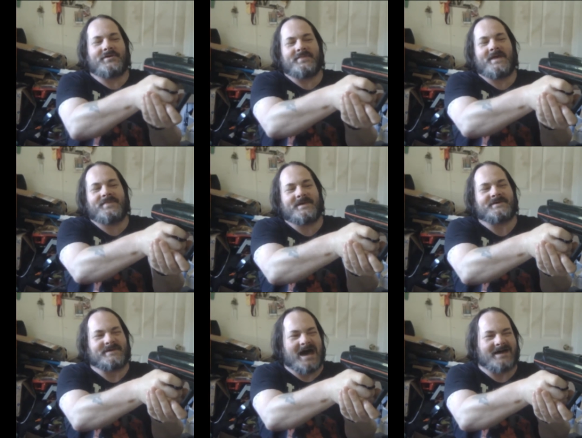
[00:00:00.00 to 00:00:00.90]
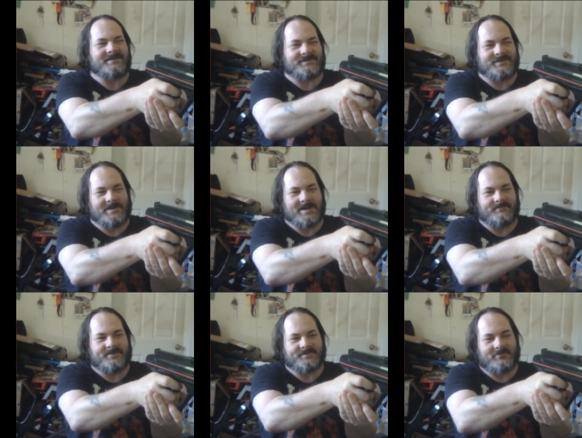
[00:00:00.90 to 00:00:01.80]
that thing has got to shoot a
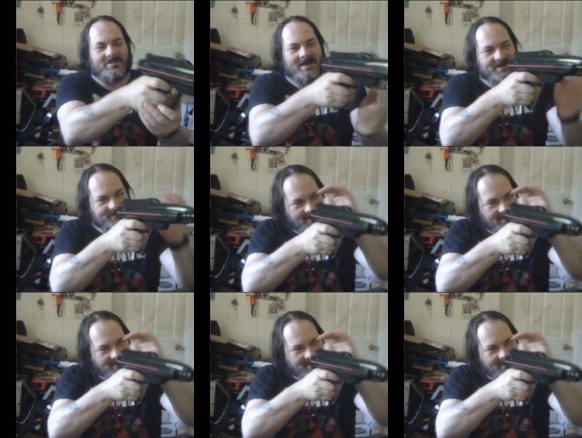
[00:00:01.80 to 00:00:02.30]
visible laser.